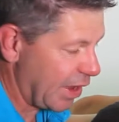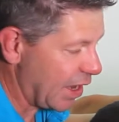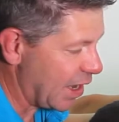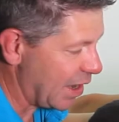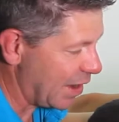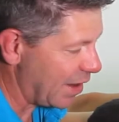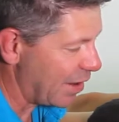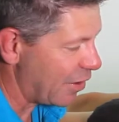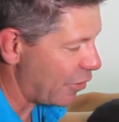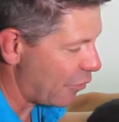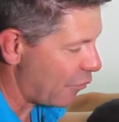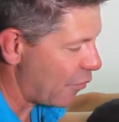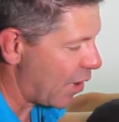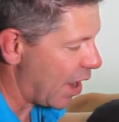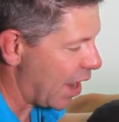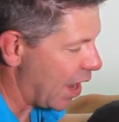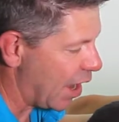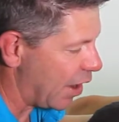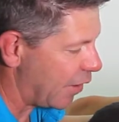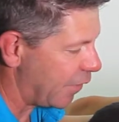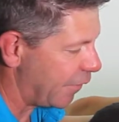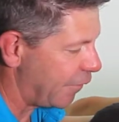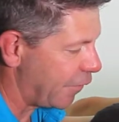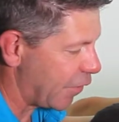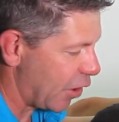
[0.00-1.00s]
in and
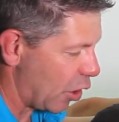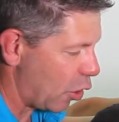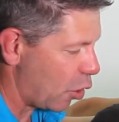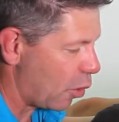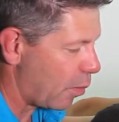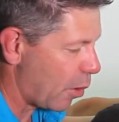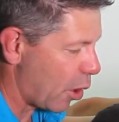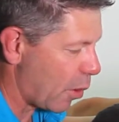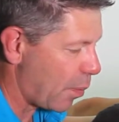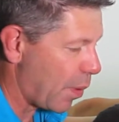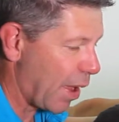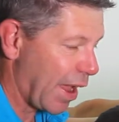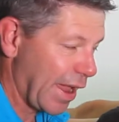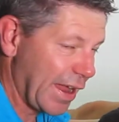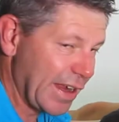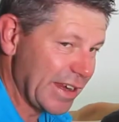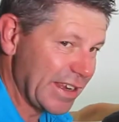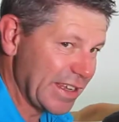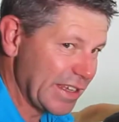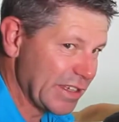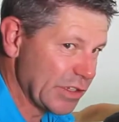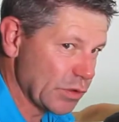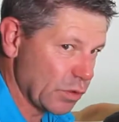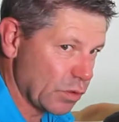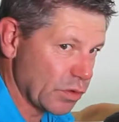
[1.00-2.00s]
around for elbow
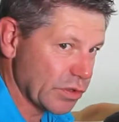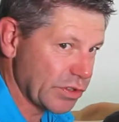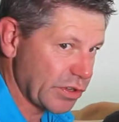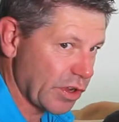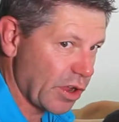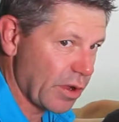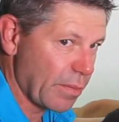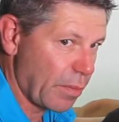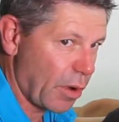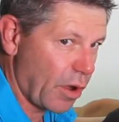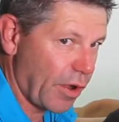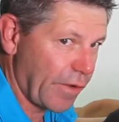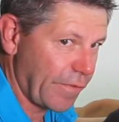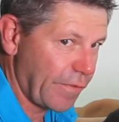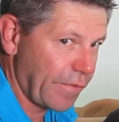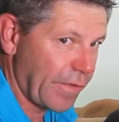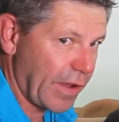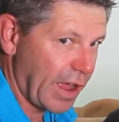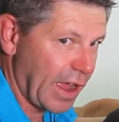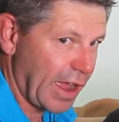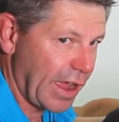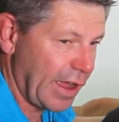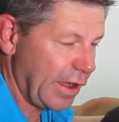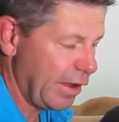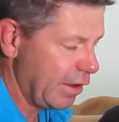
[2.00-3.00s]
pain is also by
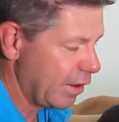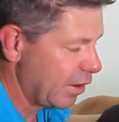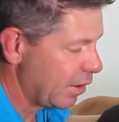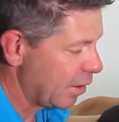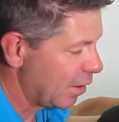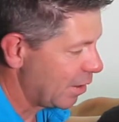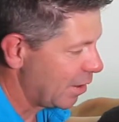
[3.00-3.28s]
far